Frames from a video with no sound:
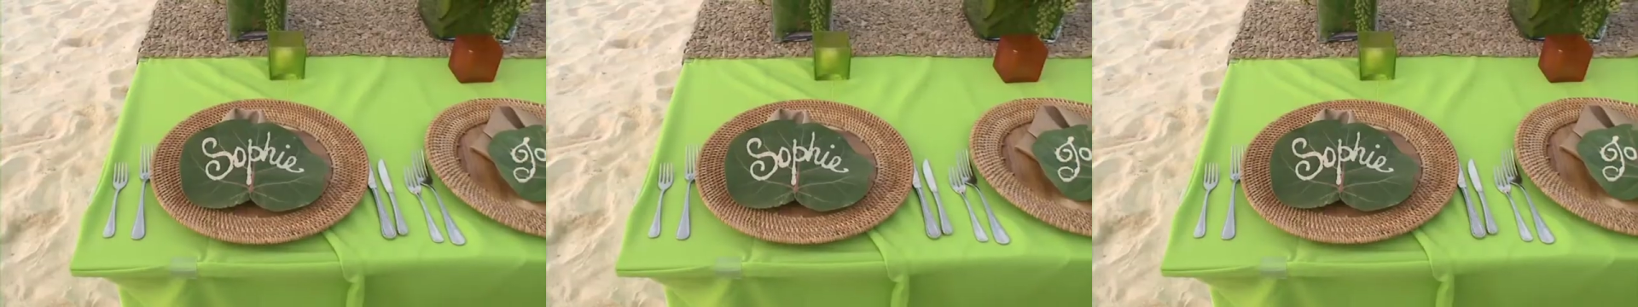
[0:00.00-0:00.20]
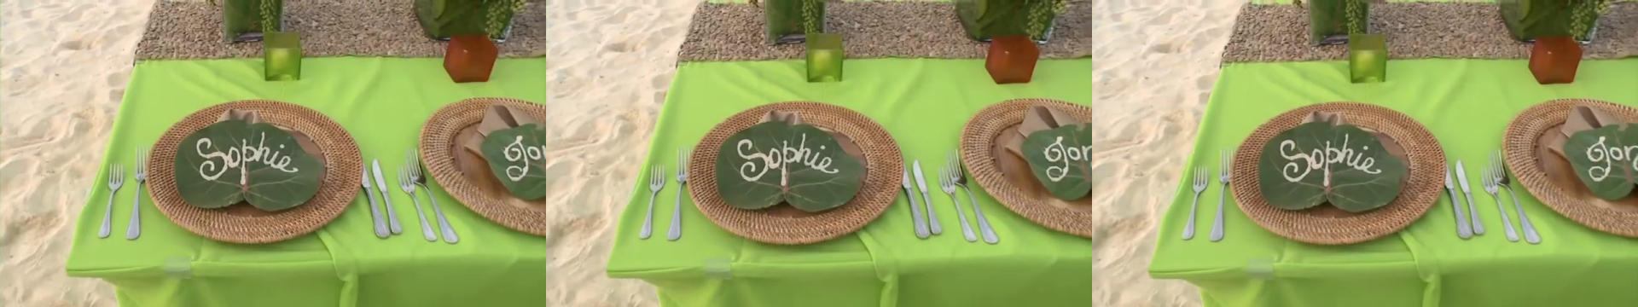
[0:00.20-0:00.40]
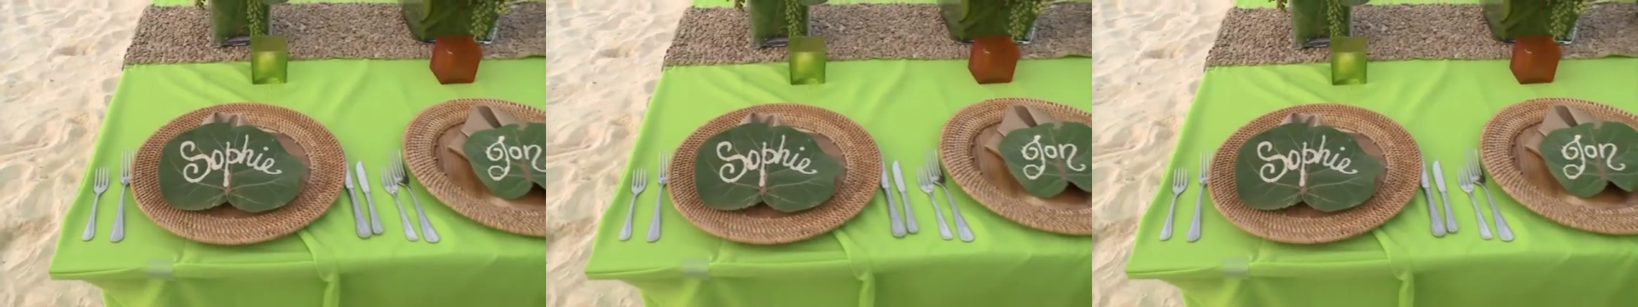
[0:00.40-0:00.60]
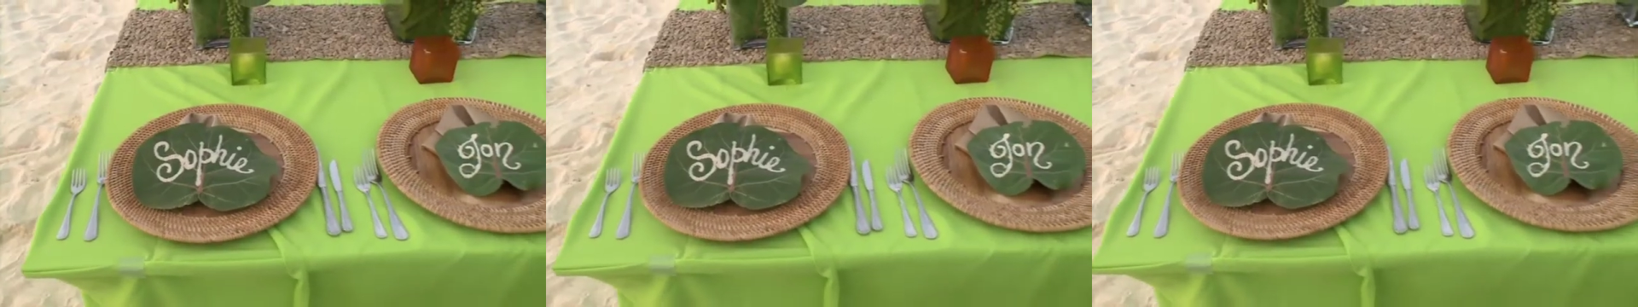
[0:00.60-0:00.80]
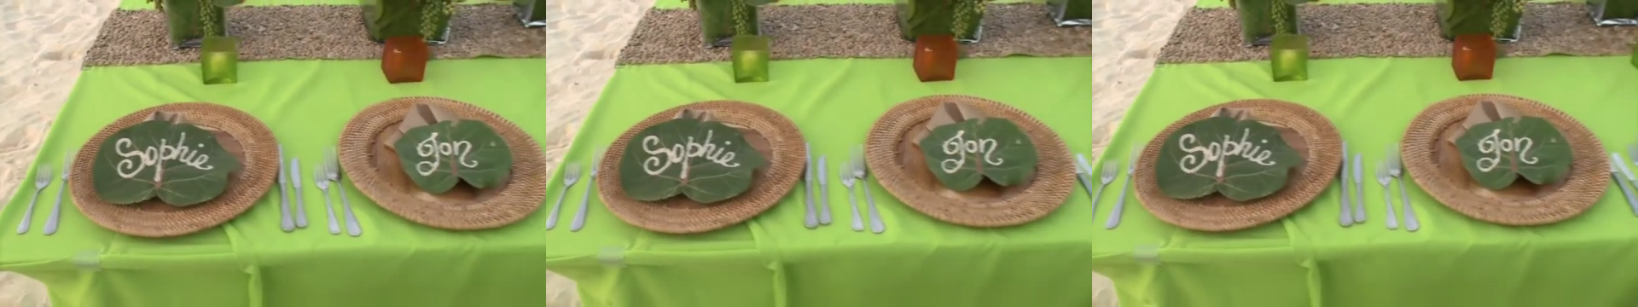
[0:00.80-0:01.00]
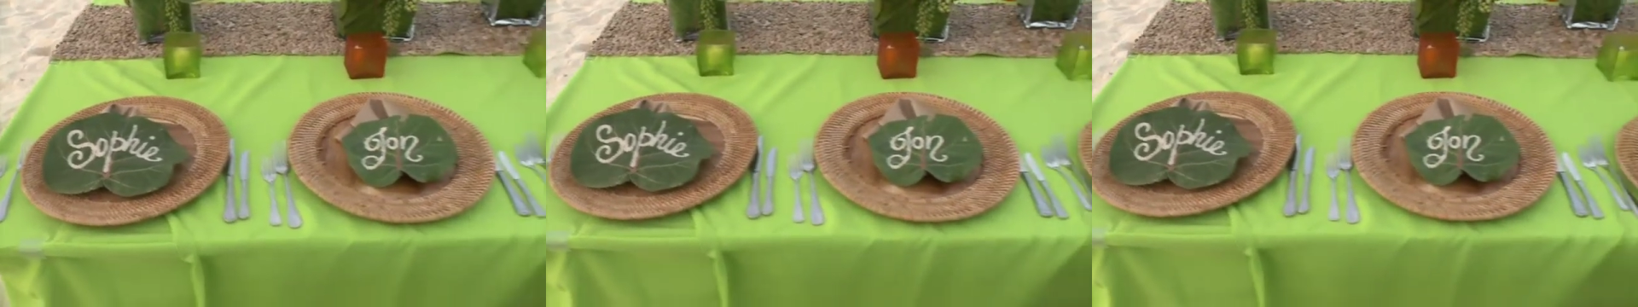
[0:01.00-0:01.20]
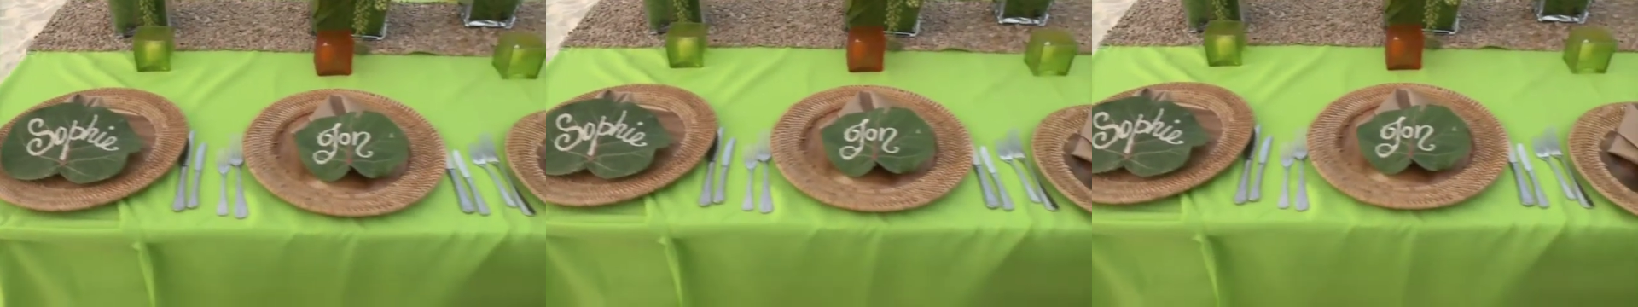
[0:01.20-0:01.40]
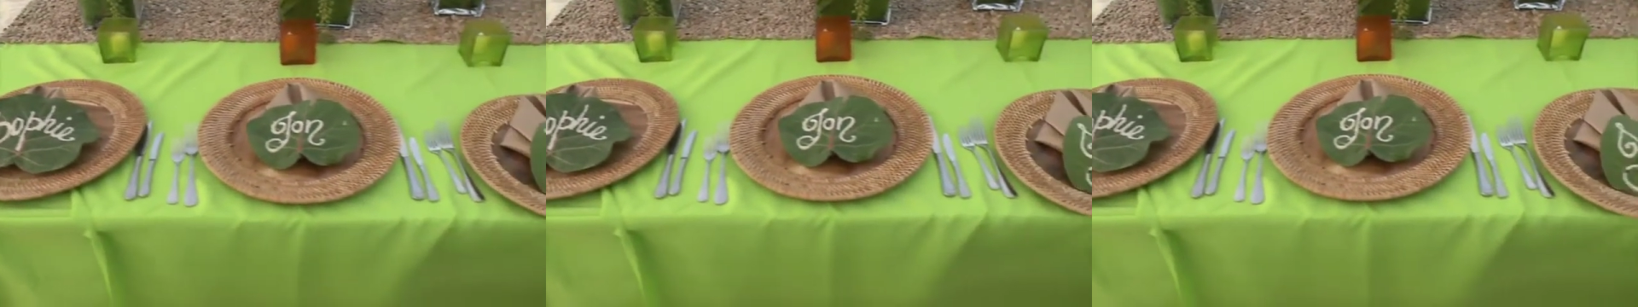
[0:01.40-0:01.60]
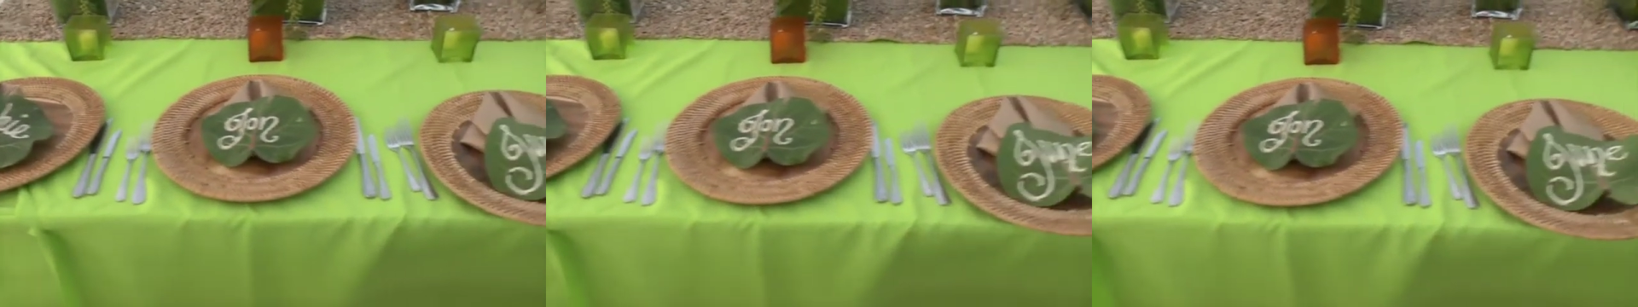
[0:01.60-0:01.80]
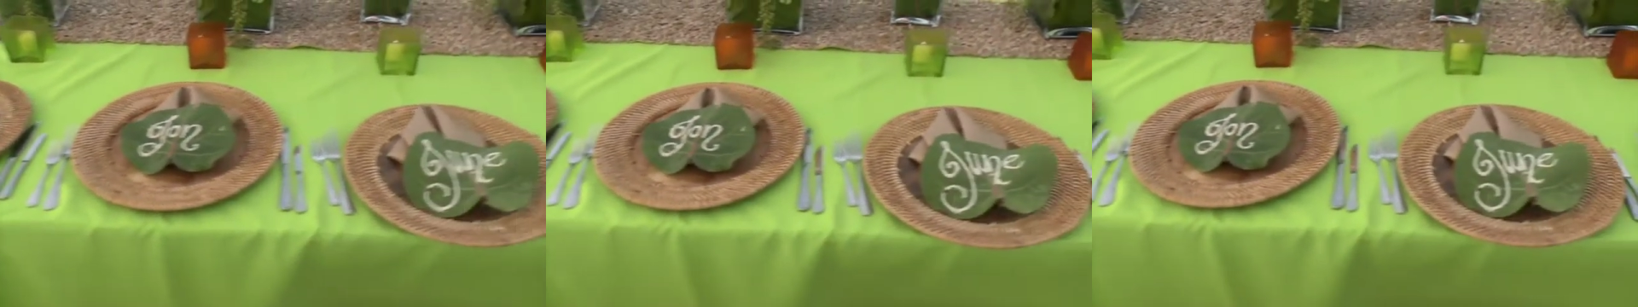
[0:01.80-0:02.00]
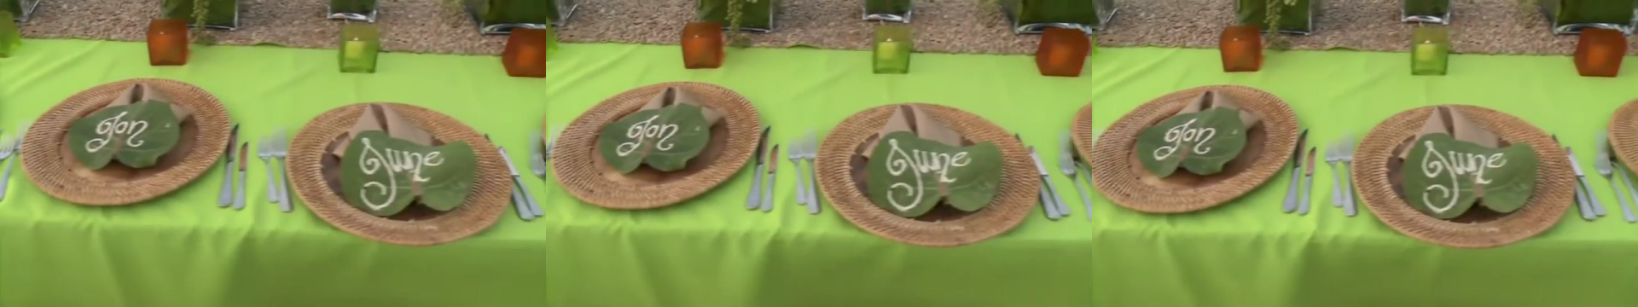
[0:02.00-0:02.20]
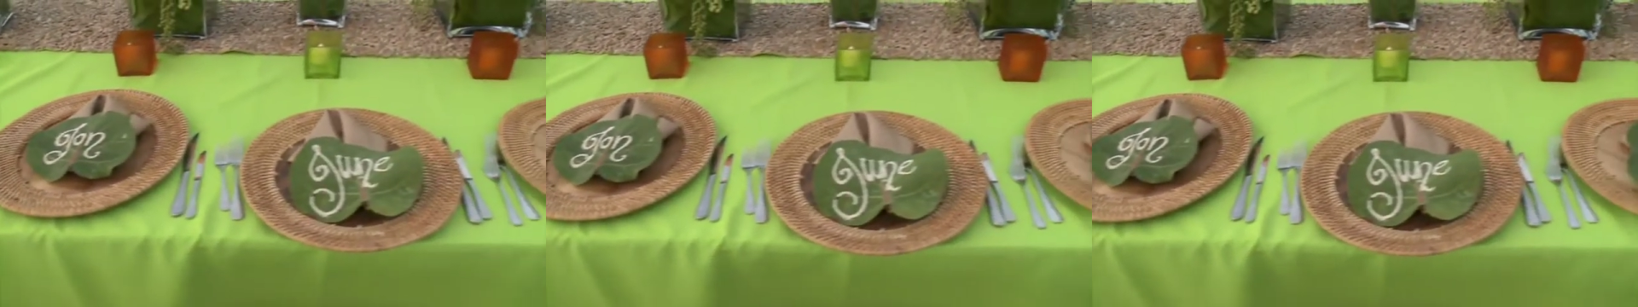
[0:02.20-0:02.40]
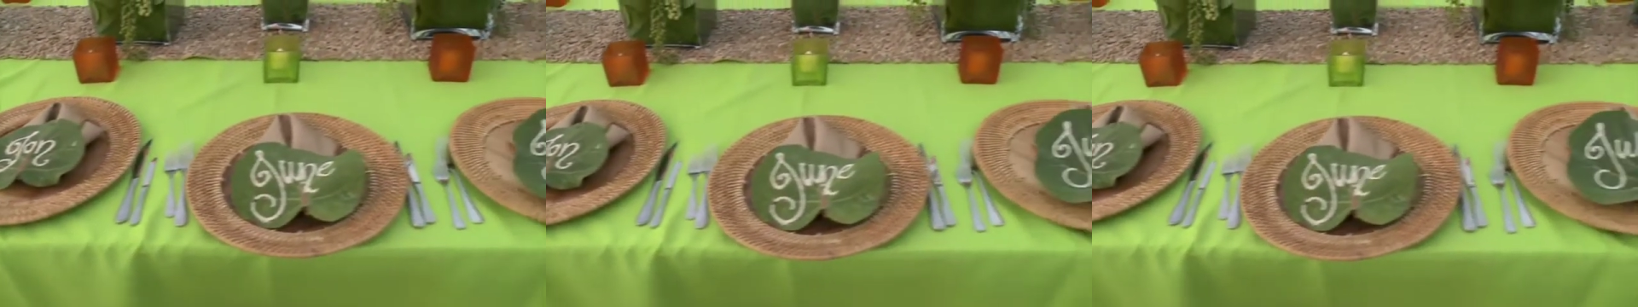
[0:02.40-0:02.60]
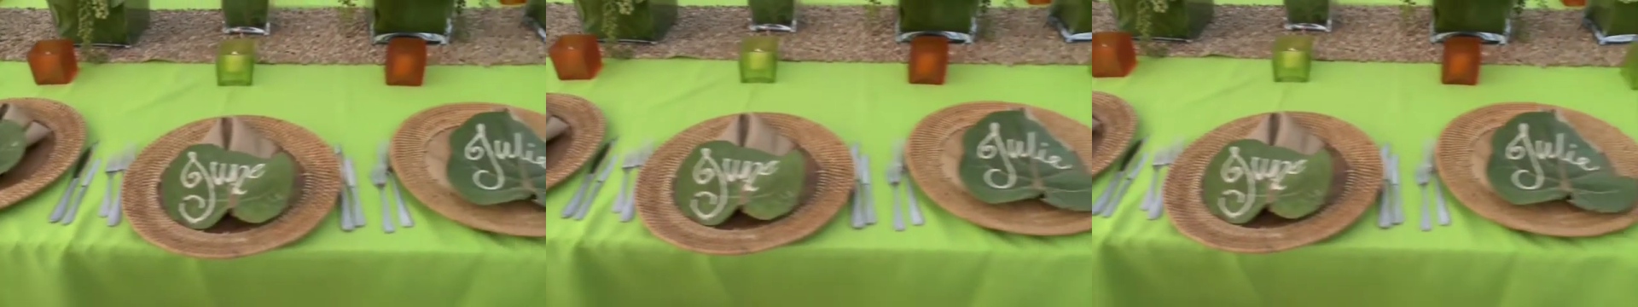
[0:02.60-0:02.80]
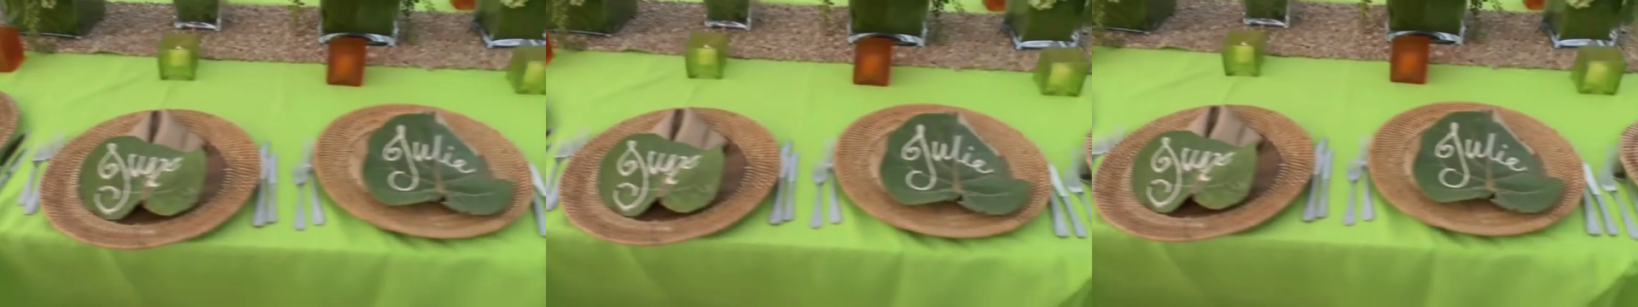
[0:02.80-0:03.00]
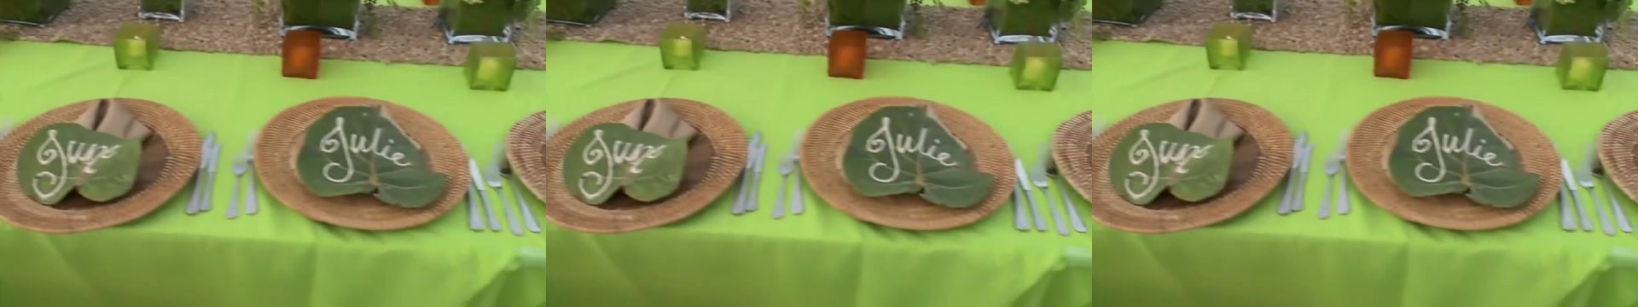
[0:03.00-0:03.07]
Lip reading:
[unreadable: no face in view]